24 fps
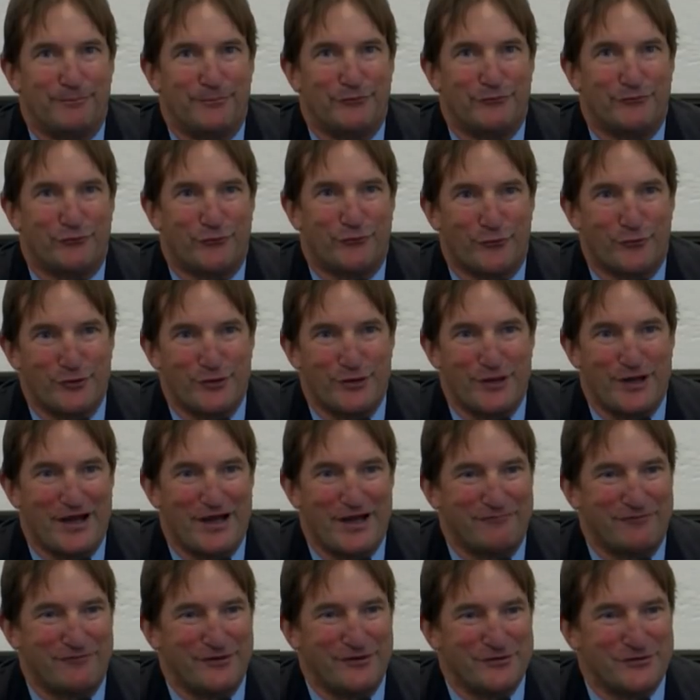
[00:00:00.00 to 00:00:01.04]
Before the
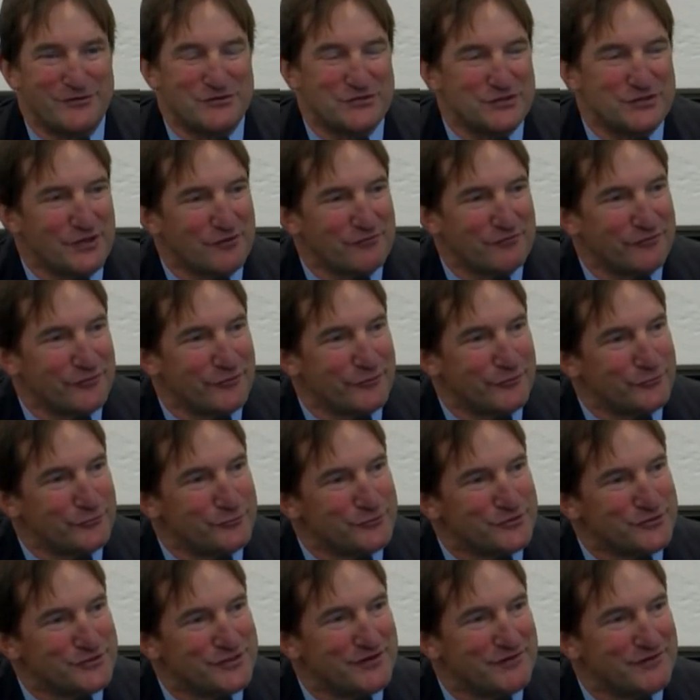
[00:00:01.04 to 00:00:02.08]
advent of cell
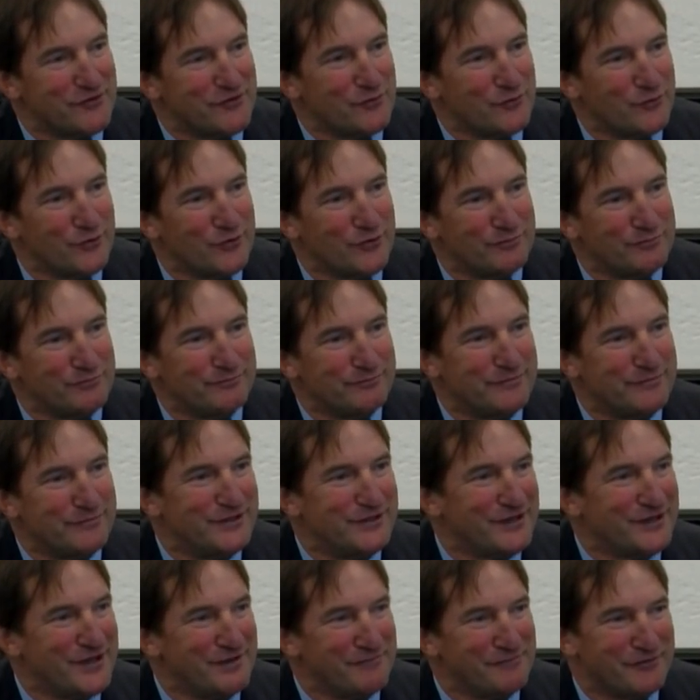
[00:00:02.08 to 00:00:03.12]
phones and everyone
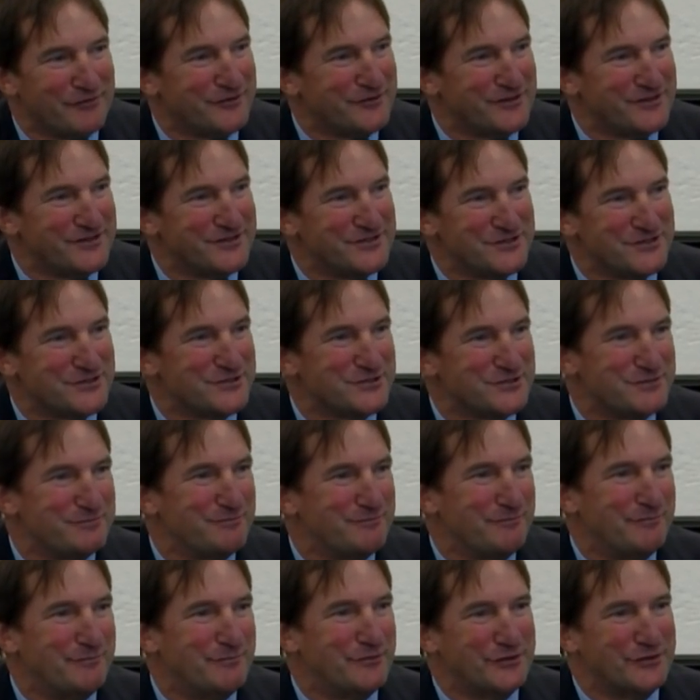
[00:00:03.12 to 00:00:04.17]
being able to just
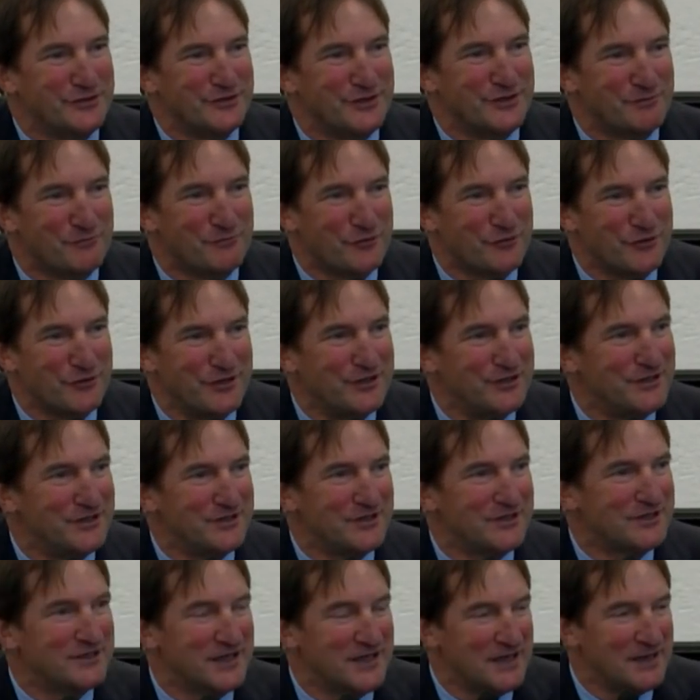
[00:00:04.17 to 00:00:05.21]
put a number in and
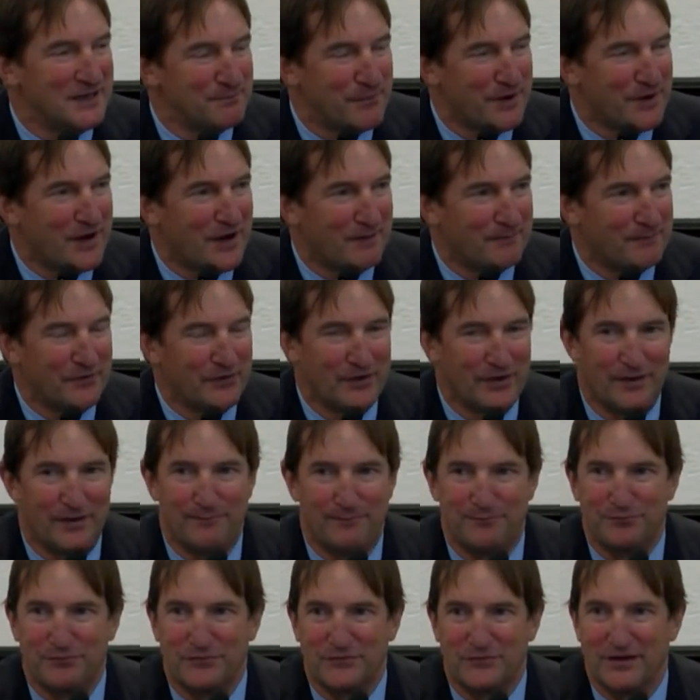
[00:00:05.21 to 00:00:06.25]
a name pop
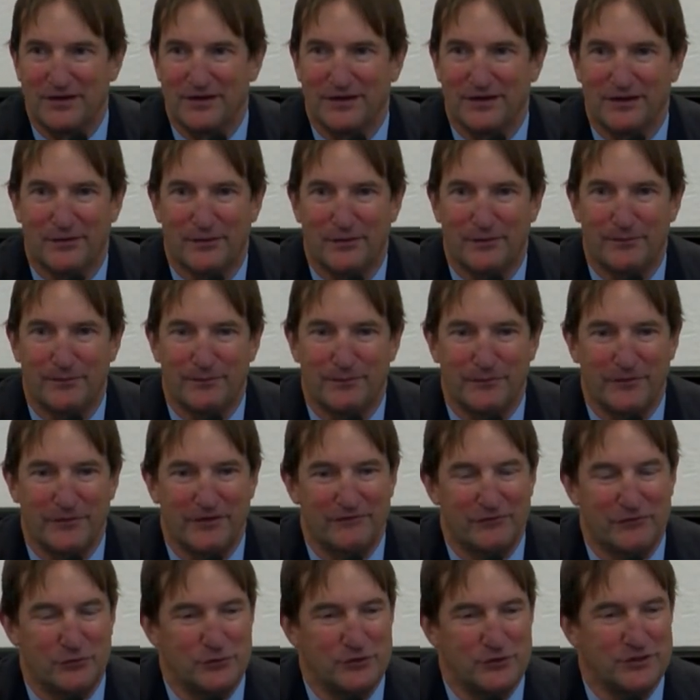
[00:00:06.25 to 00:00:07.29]
up, uh,
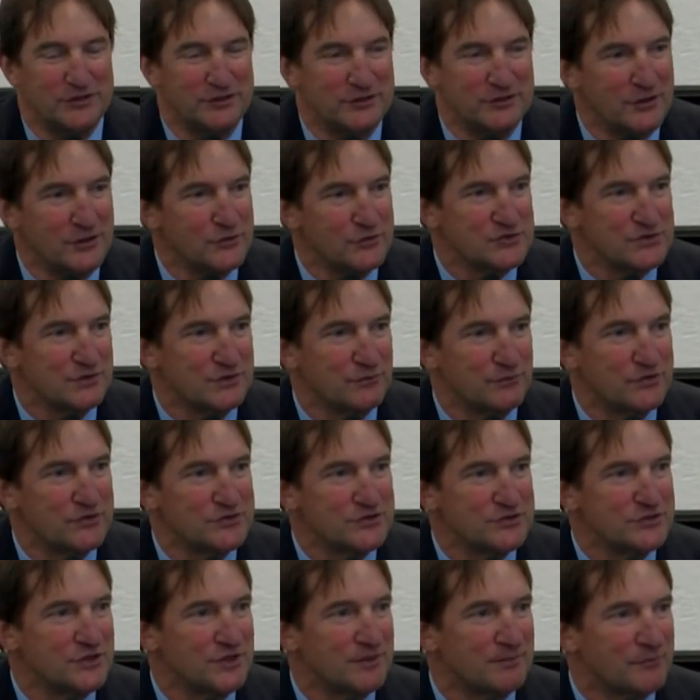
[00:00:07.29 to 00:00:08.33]
if you didn't know
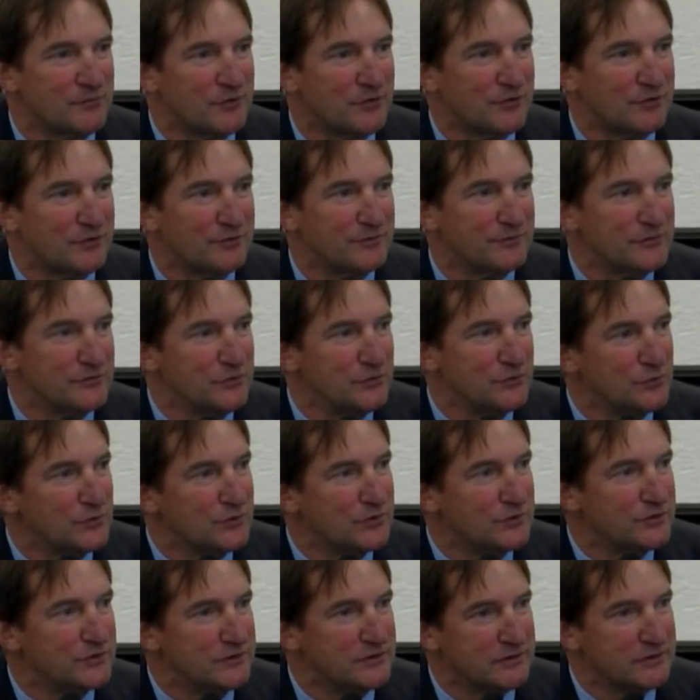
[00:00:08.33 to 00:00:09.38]
someone's number, you
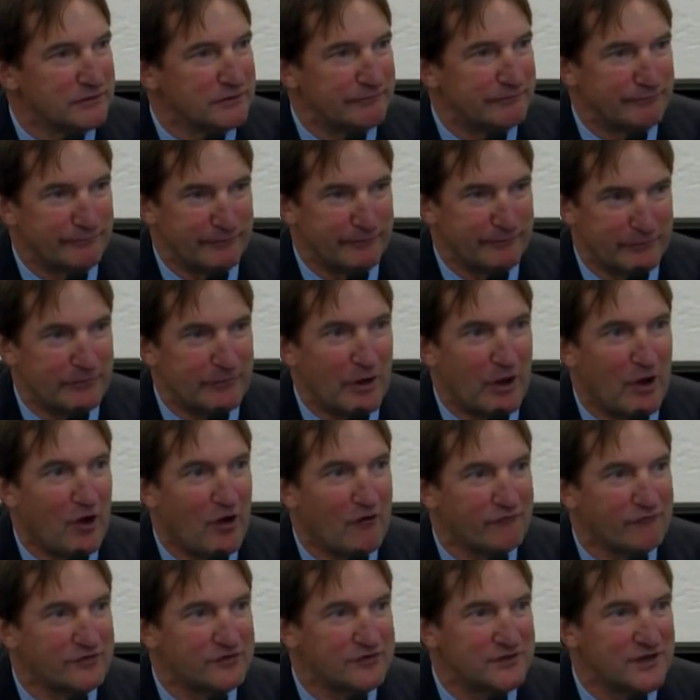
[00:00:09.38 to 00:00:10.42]
would
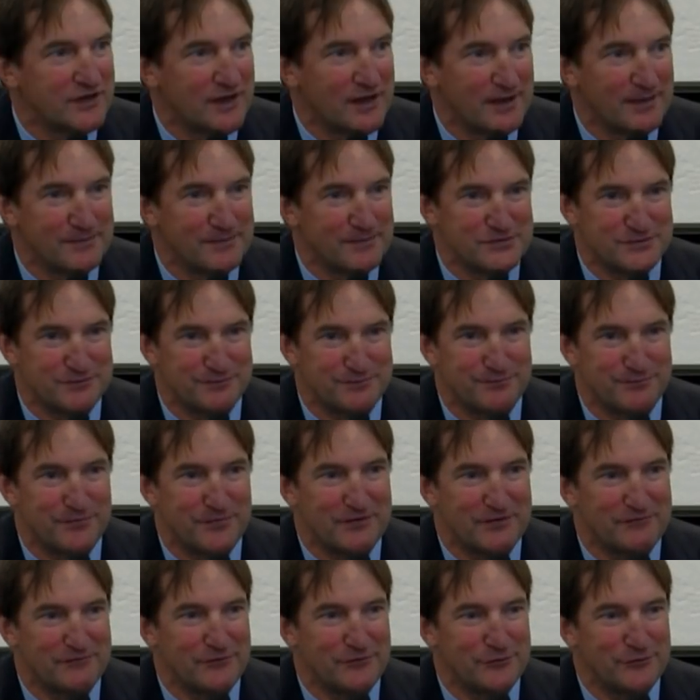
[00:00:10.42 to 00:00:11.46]
oftentimes,
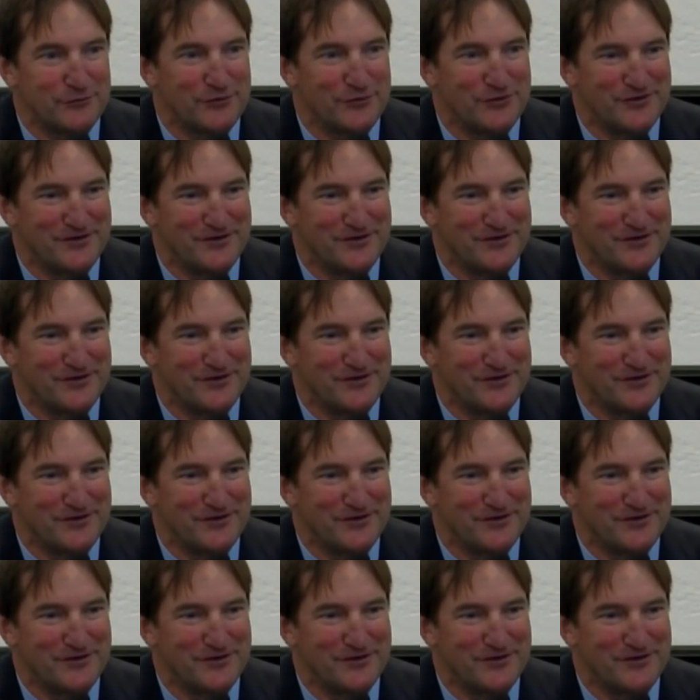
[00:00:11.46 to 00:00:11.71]
if you